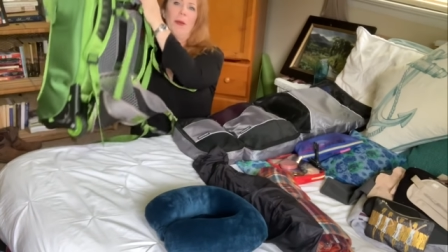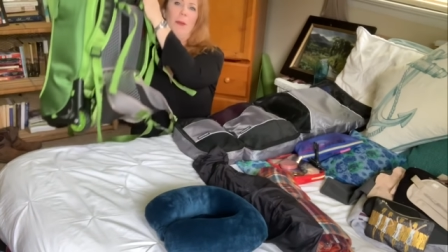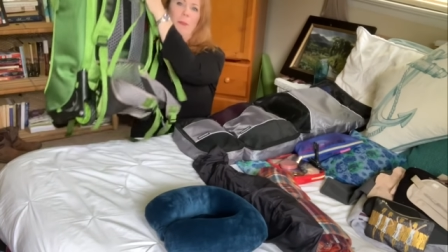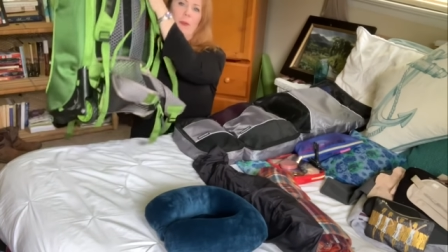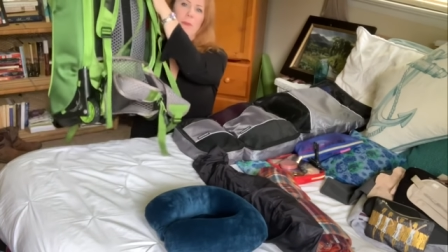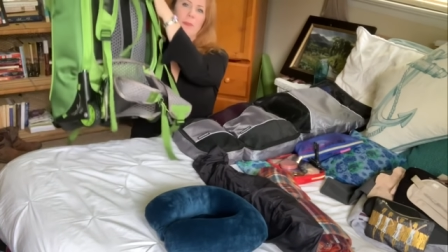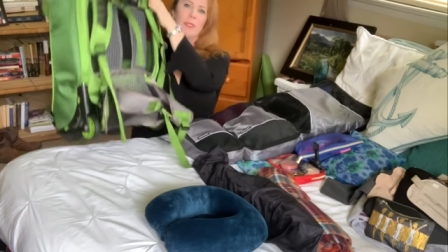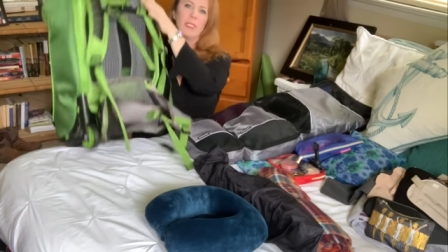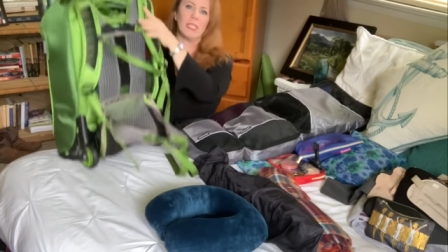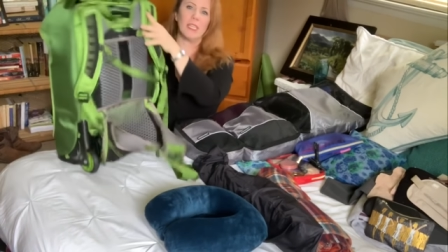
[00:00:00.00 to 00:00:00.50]
I
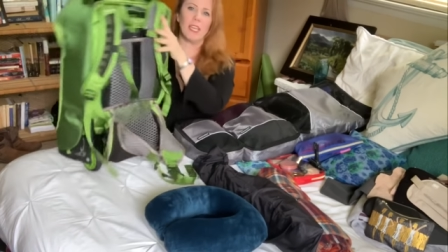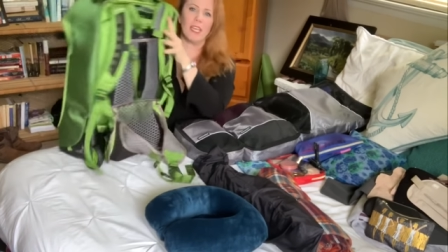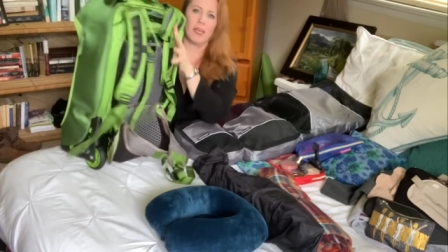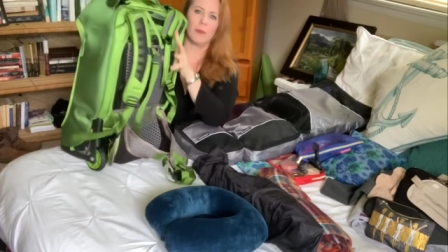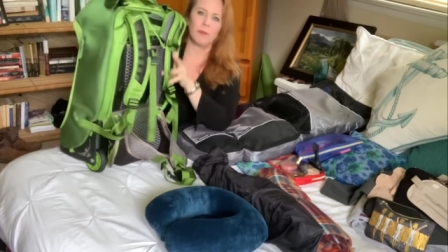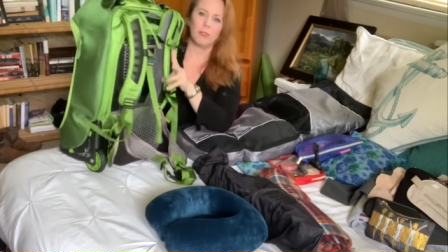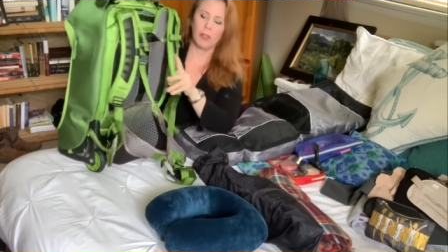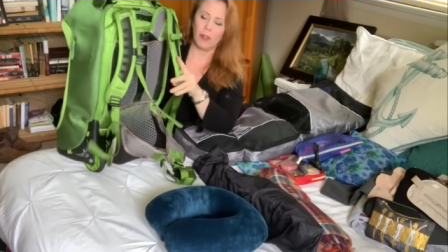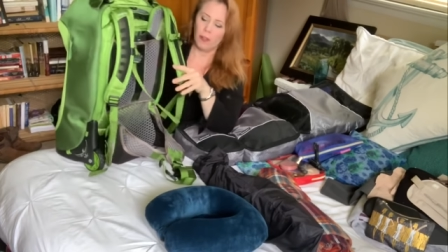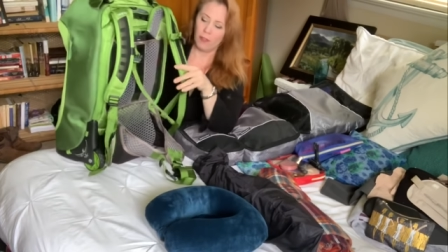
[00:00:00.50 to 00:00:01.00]
purposely
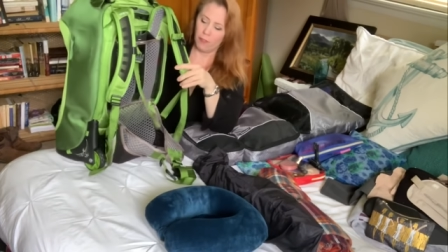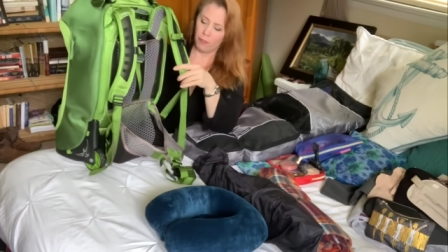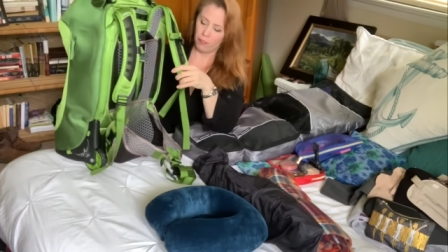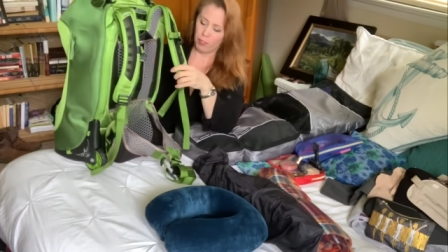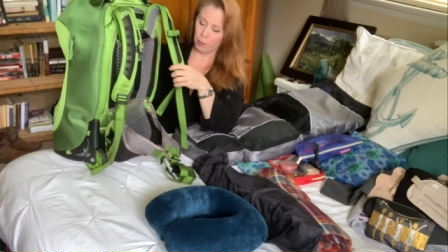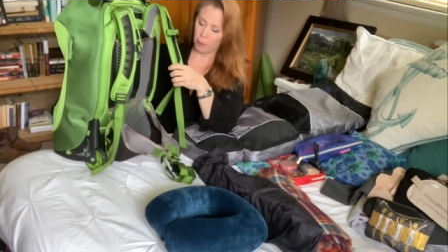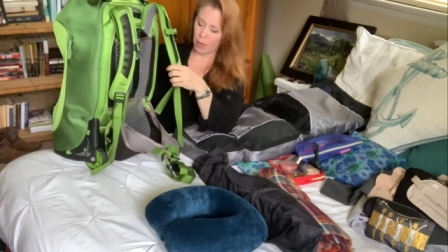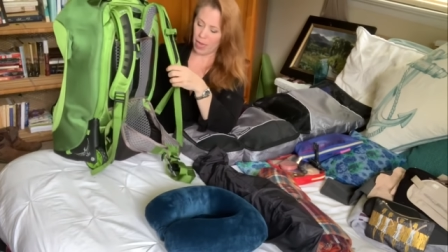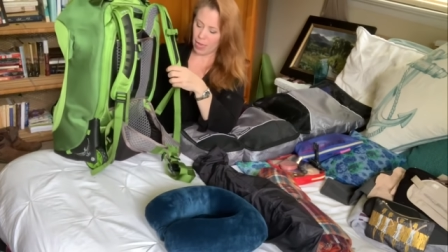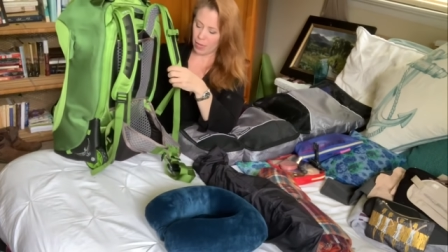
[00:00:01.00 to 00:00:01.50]
kept all
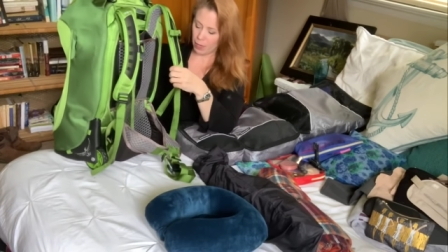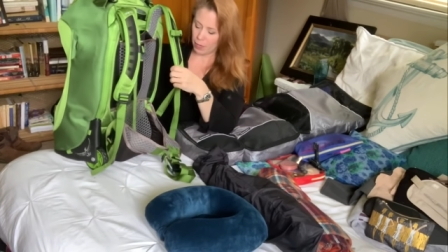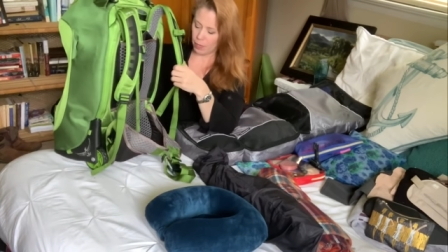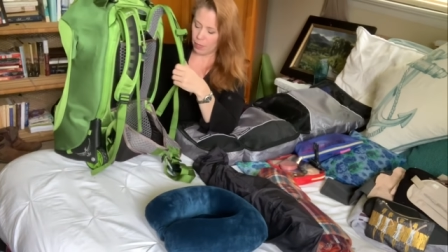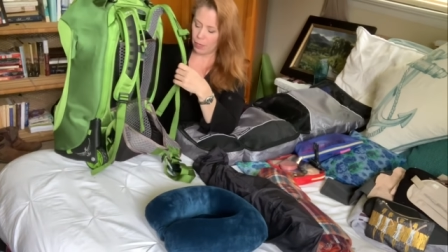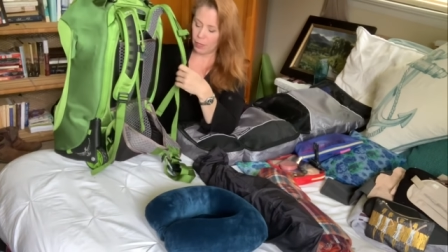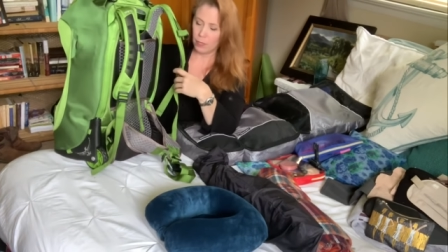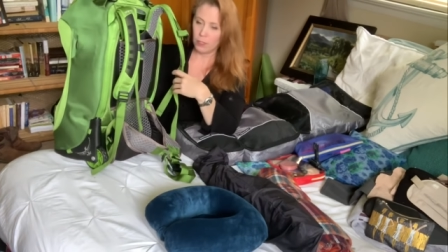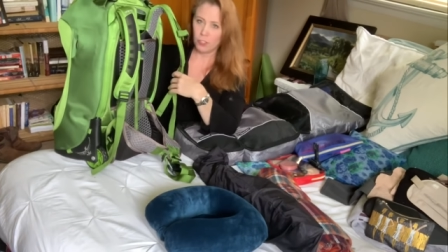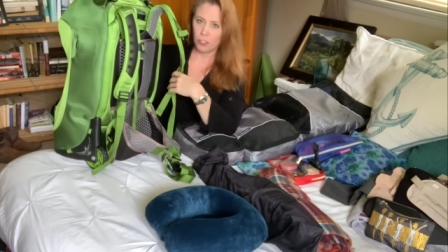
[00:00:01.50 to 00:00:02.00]
of the back
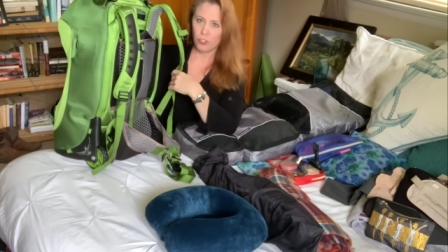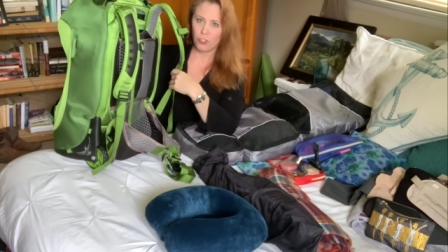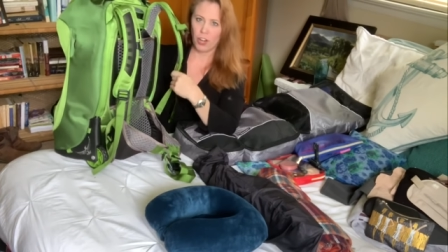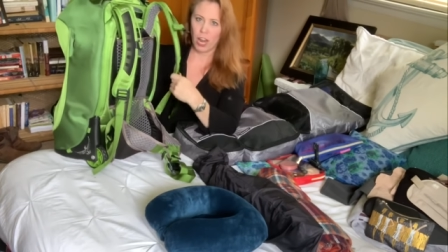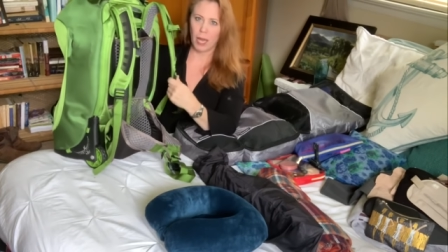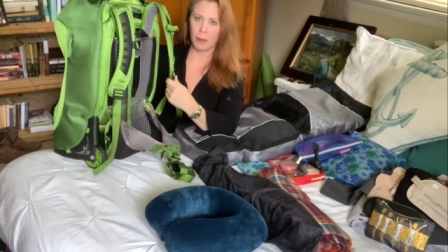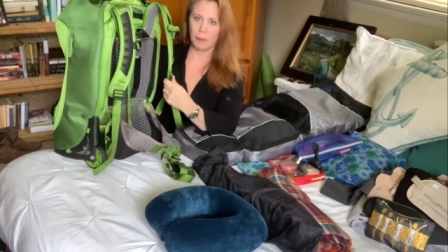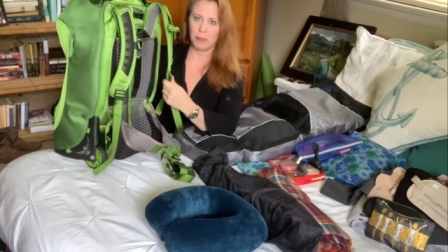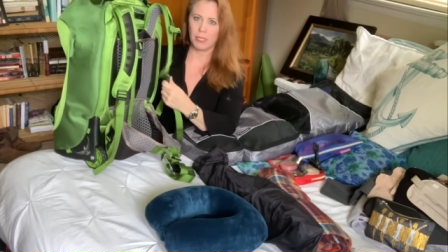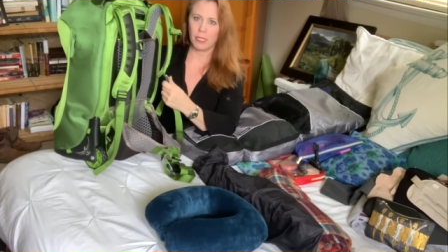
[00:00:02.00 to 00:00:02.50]

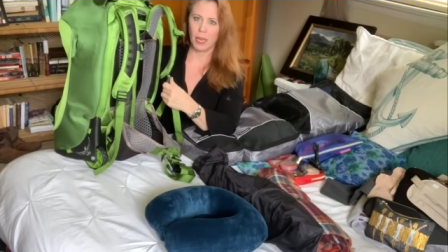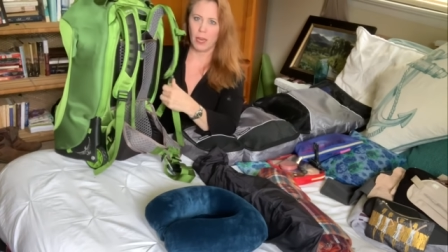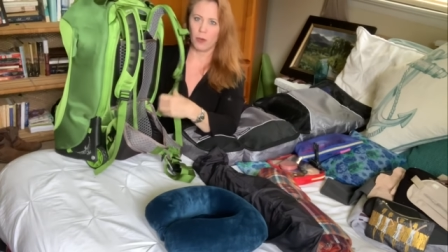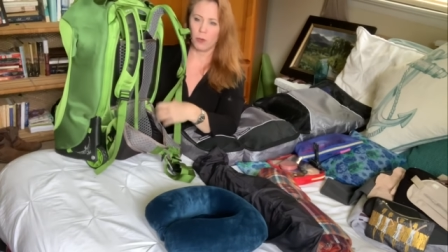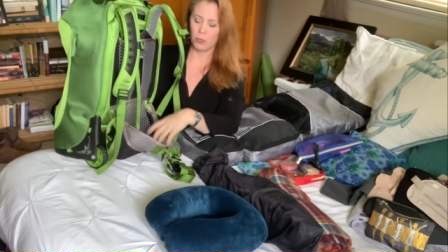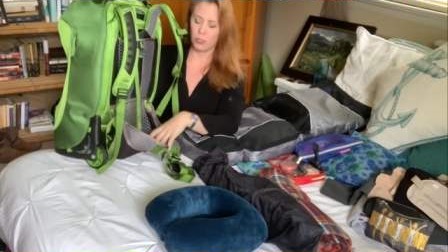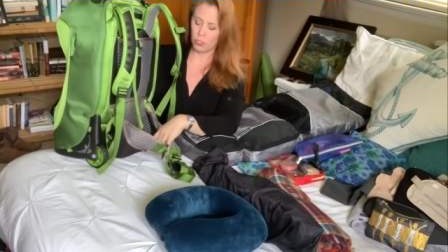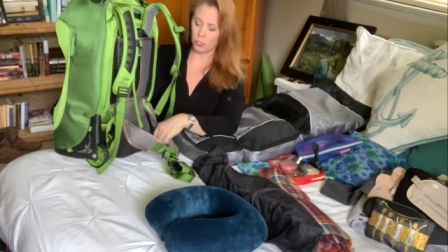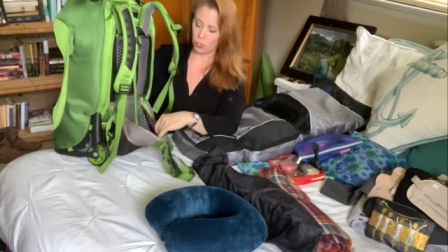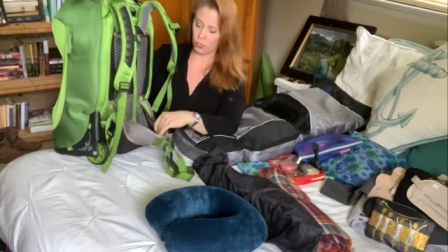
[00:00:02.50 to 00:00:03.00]
straps
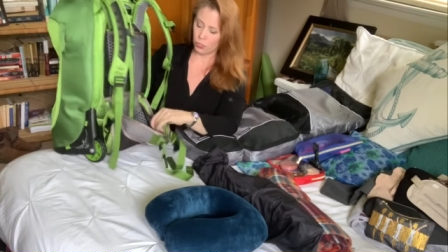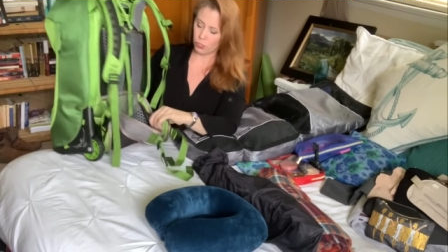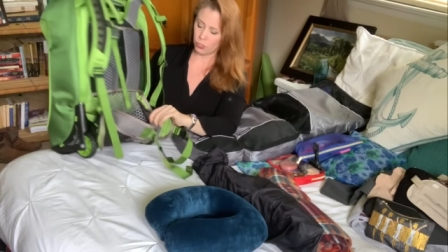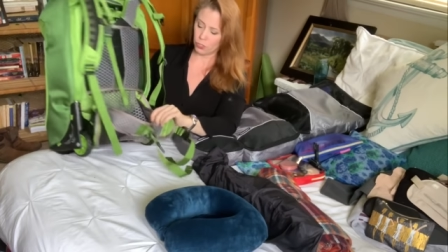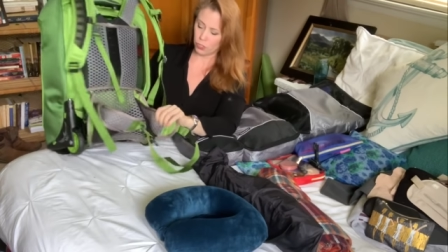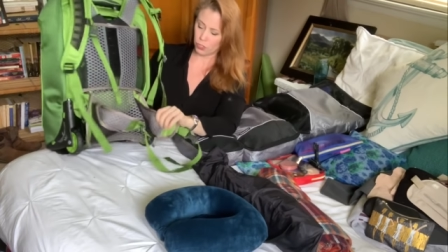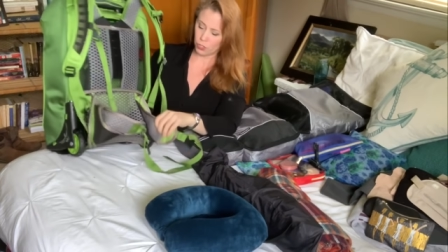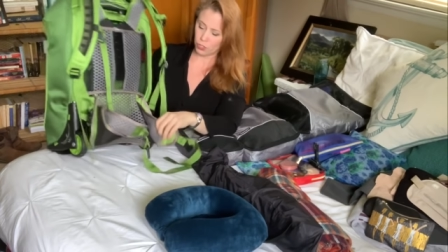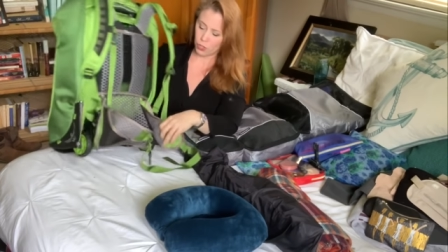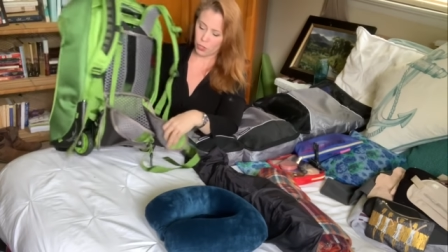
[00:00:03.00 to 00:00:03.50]
out
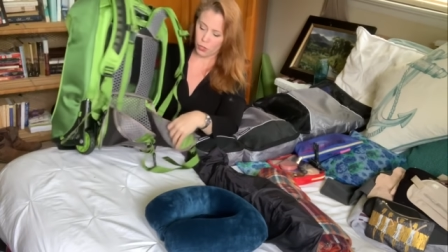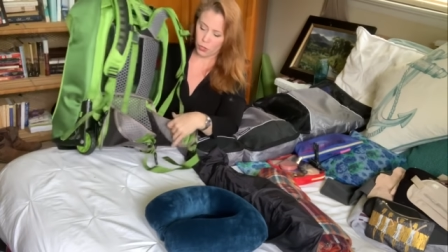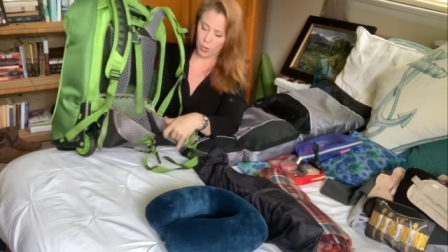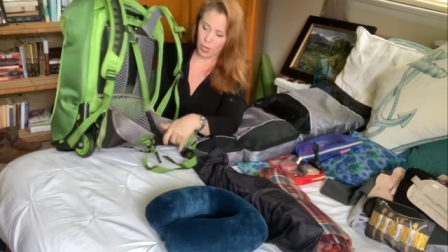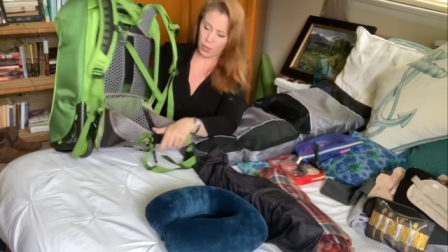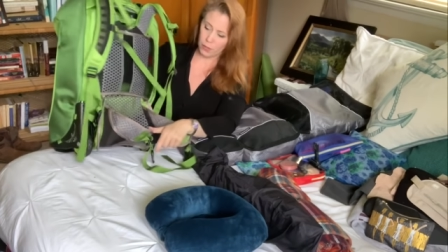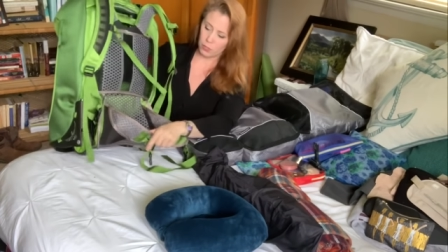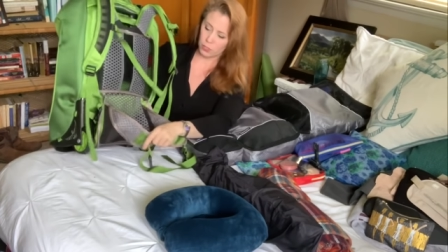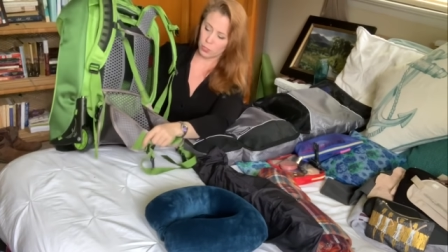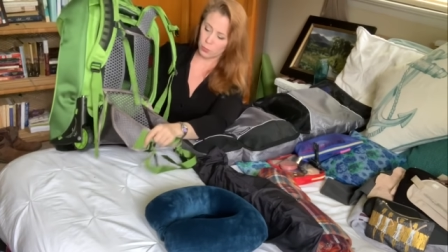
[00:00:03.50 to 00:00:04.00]
just to show you
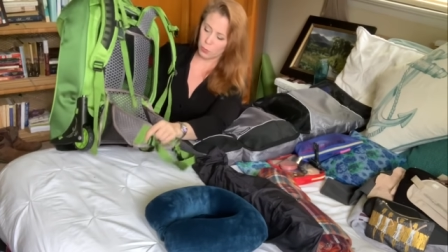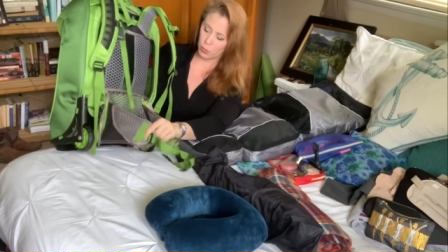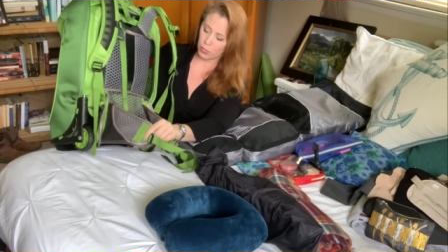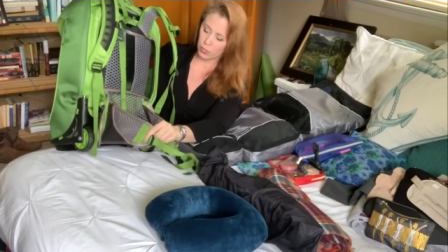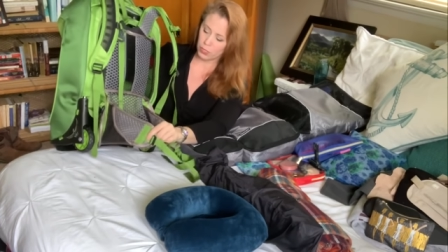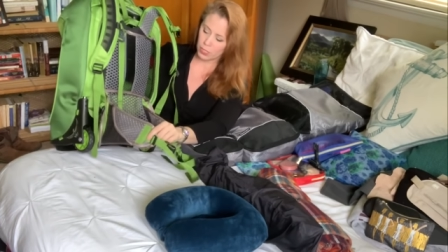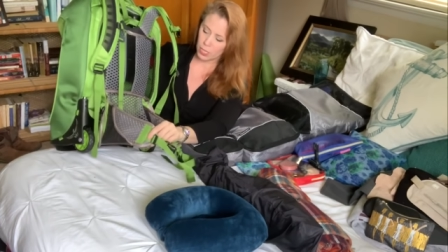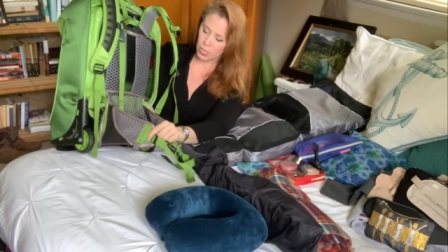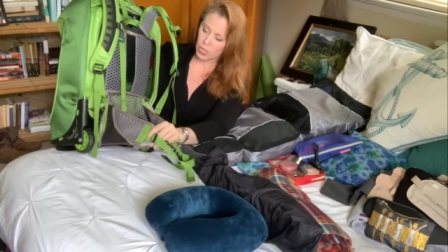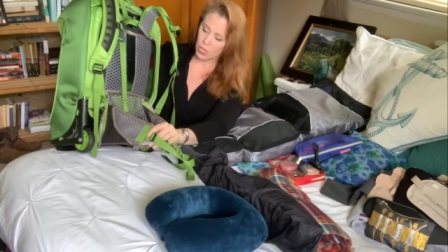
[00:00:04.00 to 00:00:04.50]
how this
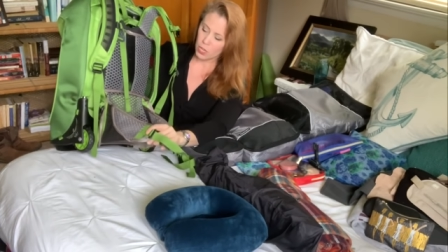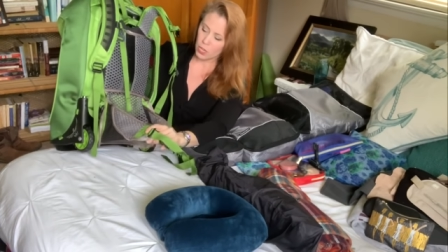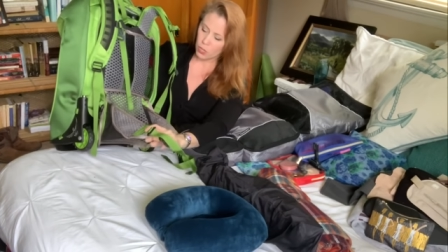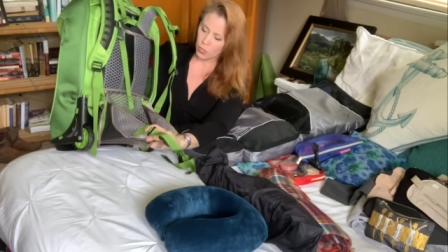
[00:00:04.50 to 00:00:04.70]
works.